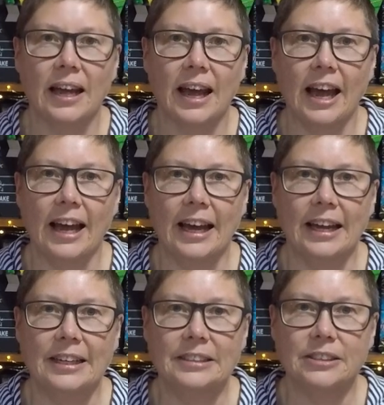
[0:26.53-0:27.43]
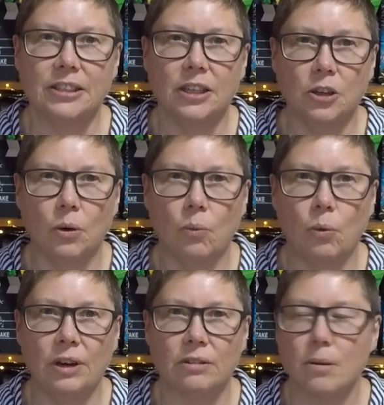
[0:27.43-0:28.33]
And
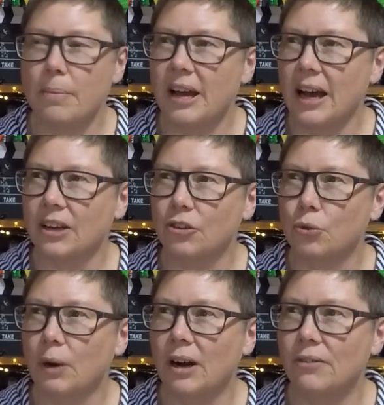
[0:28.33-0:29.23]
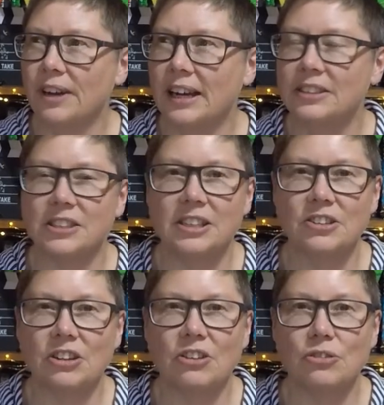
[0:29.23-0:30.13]
we're about 12 hours
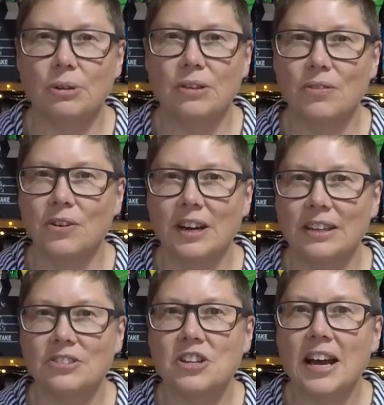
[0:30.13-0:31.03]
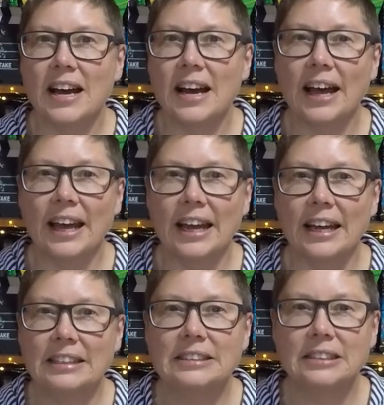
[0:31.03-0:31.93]
into those 24 hours now,
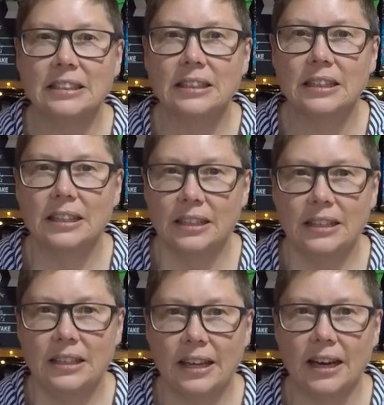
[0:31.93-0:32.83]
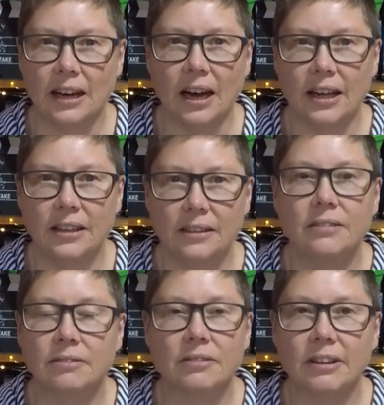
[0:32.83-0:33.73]
and yeah, I
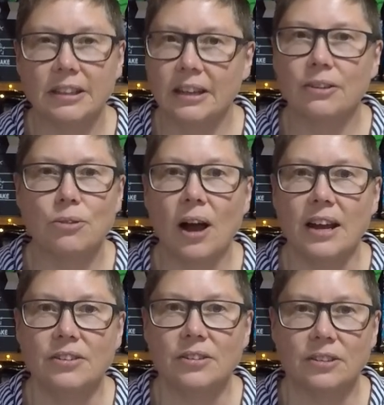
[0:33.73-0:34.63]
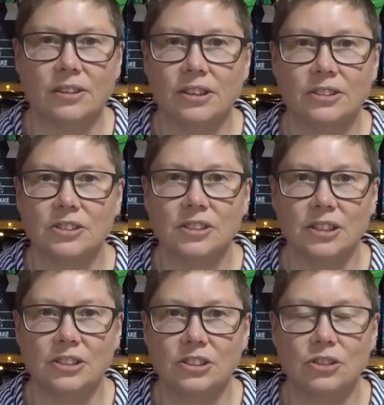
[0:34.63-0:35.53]
think they're right because
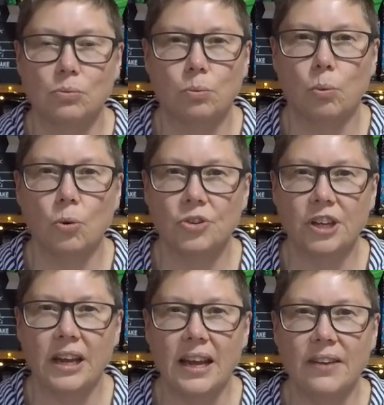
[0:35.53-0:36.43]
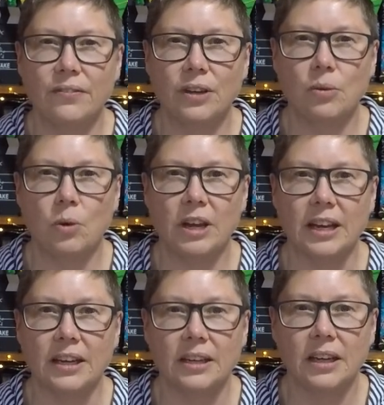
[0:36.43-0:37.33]
there's just water
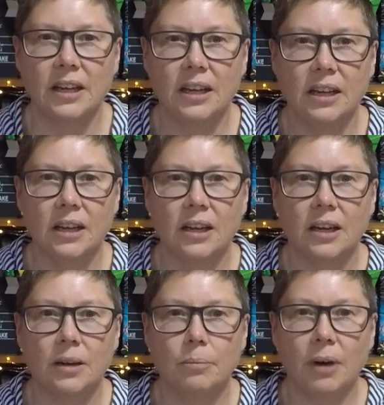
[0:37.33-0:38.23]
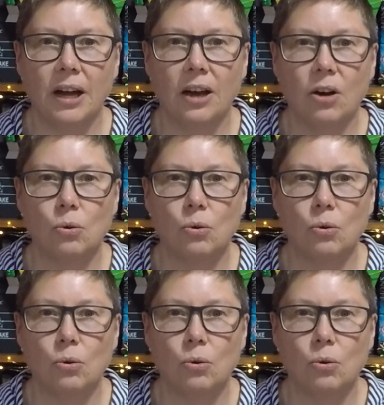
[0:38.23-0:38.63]
everywhere. My whole